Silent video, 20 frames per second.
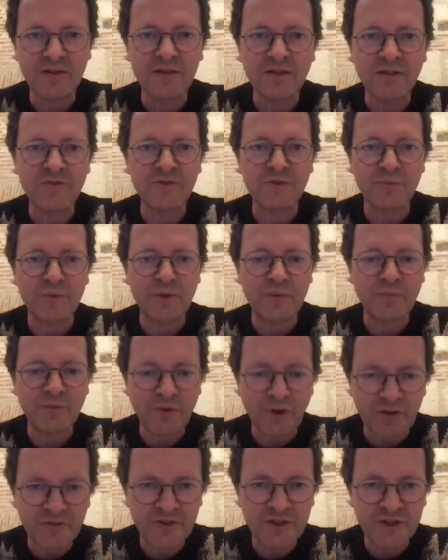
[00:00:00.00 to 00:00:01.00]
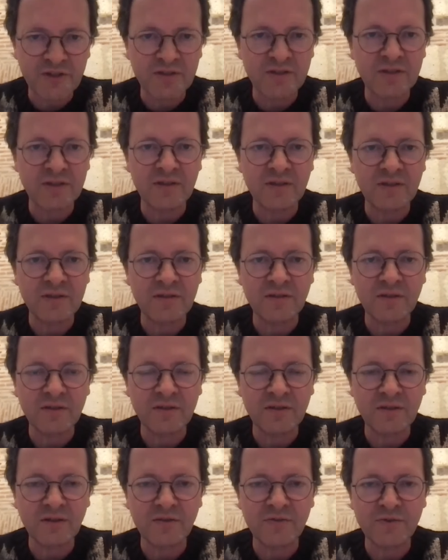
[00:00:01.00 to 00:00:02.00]
enough to be proficient in it,
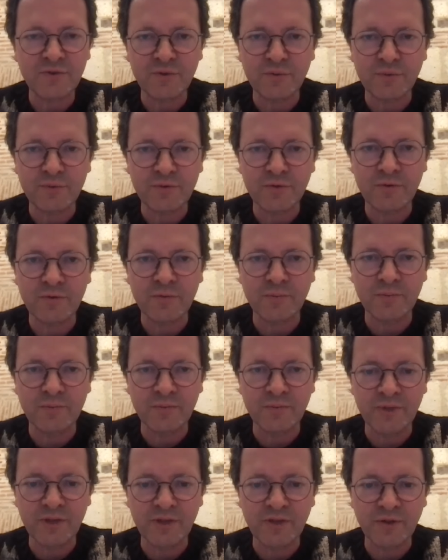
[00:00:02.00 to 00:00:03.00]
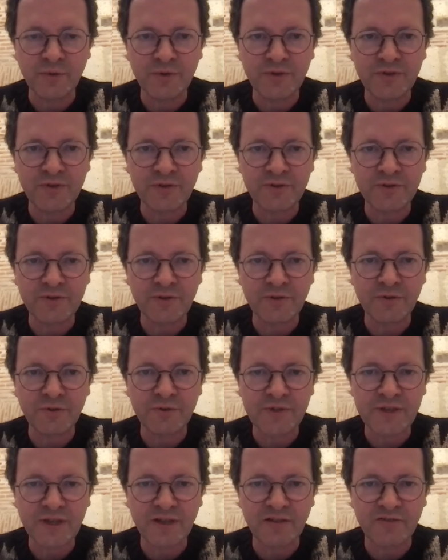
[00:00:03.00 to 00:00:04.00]
not enough to be a researcher
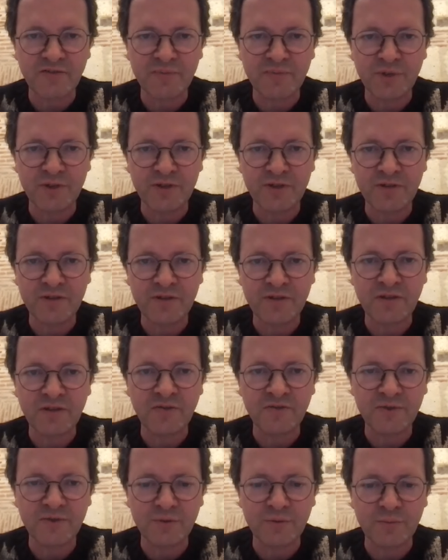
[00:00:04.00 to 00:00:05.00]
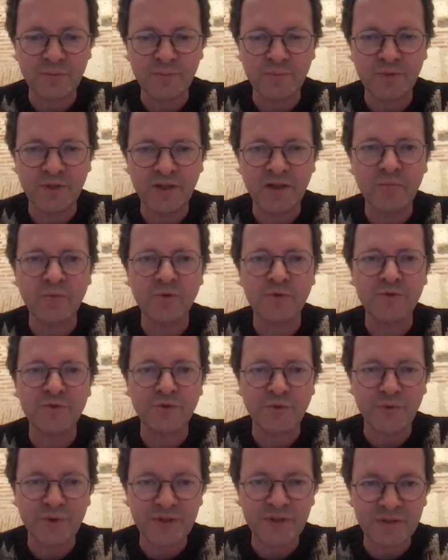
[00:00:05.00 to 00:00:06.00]
yourself, but just enough to be able
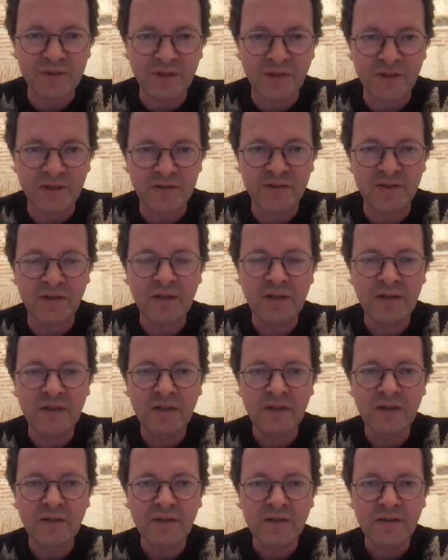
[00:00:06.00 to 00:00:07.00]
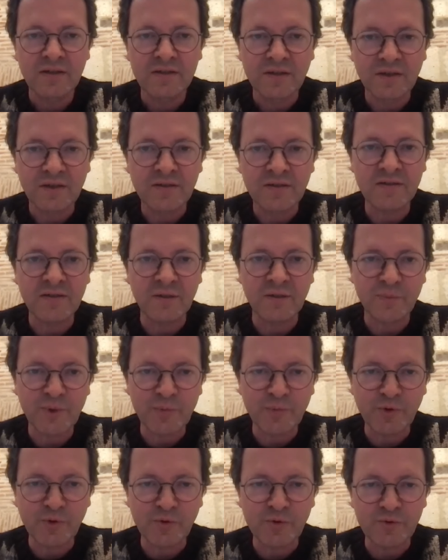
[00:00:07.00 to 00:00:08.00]
to criticize studies and
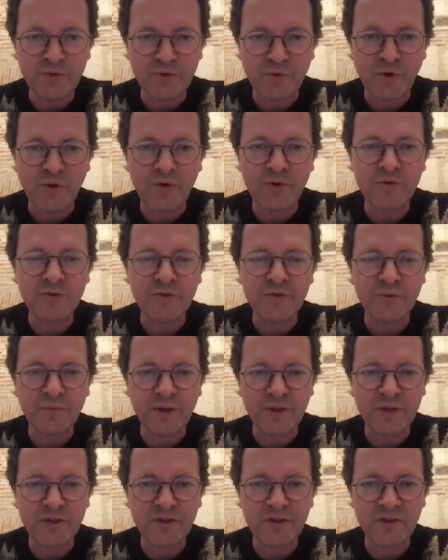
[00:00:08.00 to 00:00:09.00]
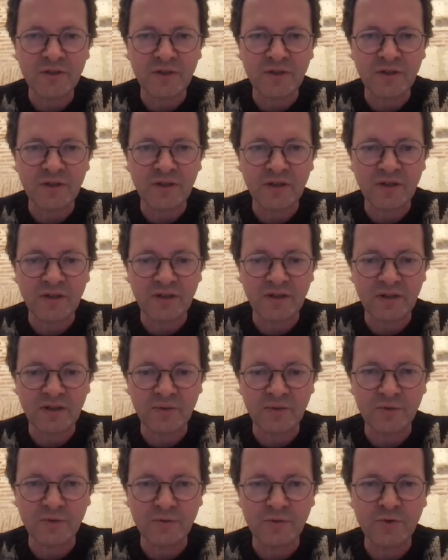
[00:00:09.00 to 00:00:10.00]
people who draw too much,
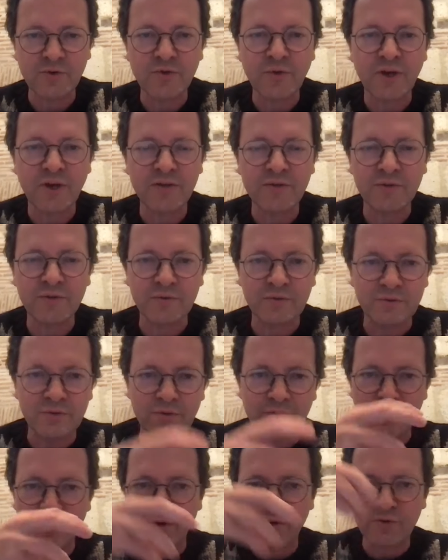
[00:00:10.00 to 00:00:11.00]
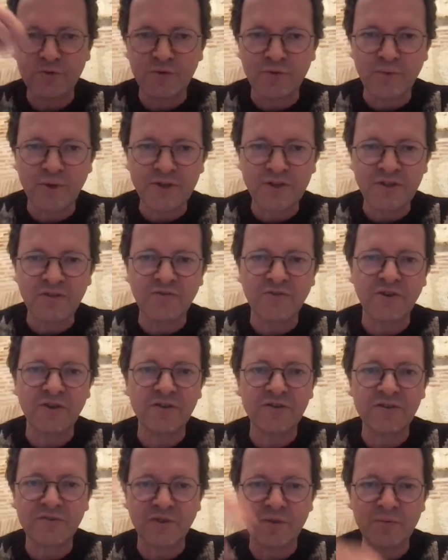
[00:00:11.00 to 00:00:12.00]
who try to draw too much
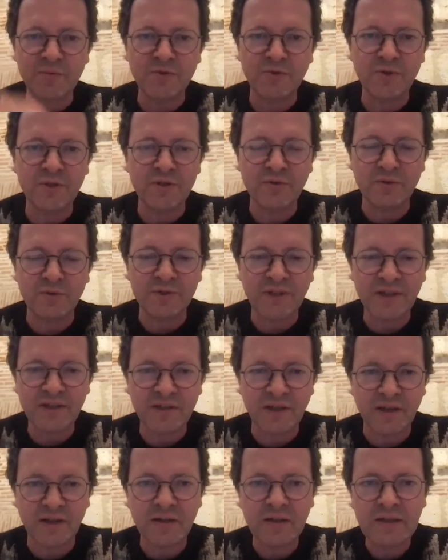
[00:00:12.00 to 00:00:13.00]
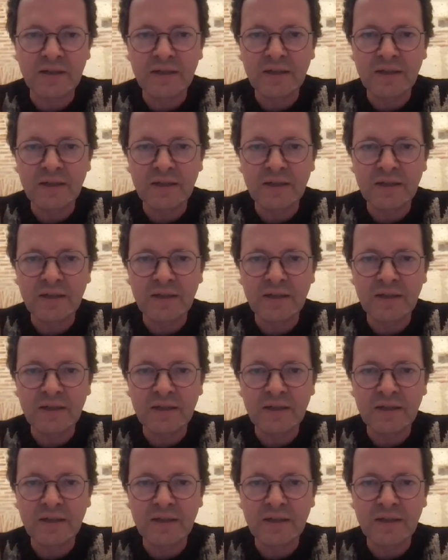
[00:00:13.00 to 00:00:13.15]
inference from too little data,